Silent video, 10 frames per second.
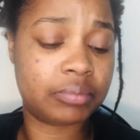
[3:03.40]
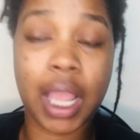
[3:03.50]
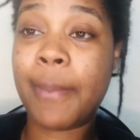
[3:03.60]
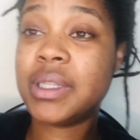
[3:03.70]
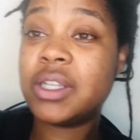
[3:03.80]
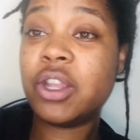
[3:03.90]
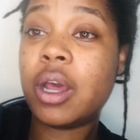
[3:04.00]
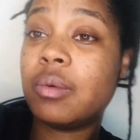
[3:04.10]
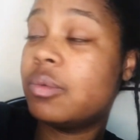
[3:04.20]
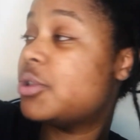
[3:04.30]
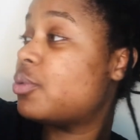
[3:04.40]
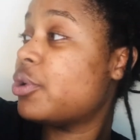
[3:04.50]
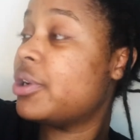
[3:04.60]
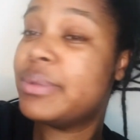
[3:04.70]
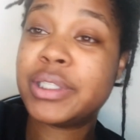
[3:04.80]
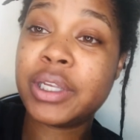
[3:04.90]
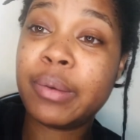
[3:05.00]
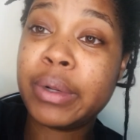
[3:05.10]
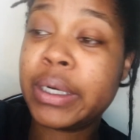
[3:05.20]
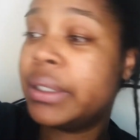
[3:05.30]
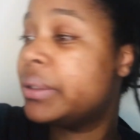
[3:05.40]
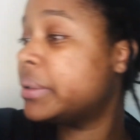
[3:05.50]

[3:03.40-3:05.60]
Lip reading: gonna tell y'all it was real. I'm gonna tell y'all what it is.